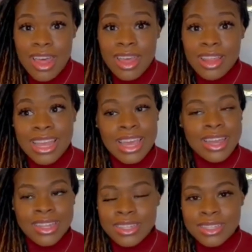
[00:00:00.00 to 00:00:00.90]
Like,
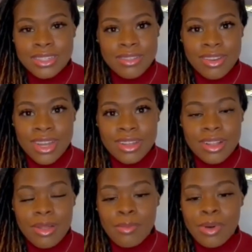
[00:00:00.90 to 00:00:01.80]
energy is
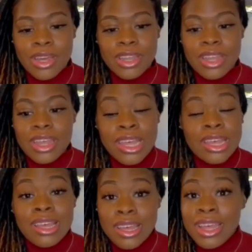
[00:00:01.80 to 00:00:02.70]
real. But
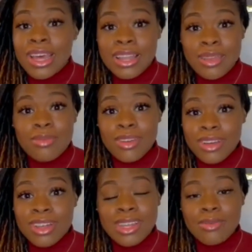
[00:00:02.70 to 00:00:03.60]
a
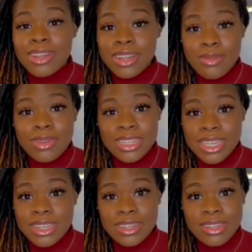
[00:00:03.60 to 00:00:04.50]
Libra
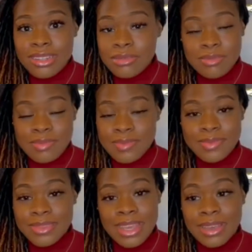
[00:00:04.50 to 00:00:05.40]
dating?
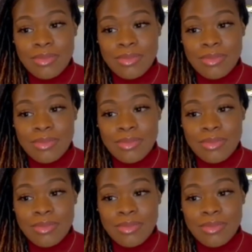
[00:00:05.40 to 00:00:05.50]
Yeah.